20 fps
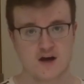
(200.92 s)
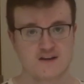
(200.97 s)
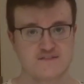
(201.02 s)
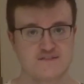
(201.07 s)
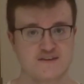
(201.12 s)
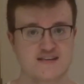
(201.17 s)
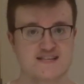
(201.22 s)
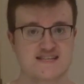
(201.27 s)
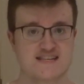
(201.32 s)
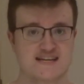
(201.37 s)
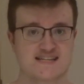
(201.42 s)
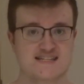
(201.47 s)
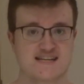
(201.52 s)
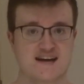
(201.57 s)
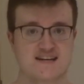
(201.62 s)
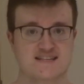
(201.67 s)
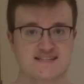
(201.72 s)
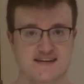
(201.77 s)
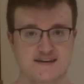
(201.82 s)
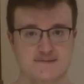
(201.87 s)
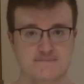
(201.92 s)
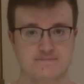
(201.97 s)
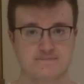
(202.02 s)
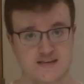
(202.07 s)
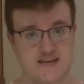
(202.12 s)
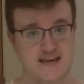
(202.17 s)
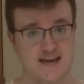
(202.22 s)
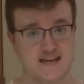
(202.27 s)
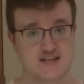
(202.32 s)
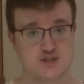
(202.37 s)
give it a 6 out of
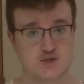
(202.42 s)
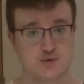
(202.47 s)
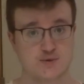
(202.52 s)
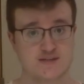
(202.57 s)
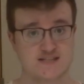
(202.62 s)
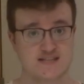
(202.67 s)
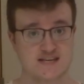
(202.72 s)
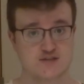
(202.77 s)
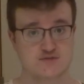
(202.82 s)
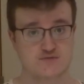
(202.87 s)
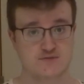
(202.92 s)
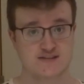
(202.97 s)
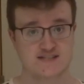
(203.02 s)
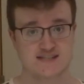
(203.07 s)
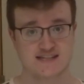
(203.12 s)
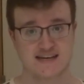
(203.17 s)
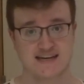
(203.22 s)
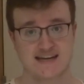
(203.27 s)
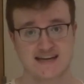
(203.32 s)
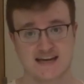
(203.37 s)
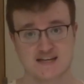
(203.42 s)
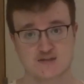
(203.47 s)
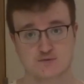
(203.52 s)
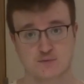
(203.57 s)
10. He gets 2 accessories and Lily gets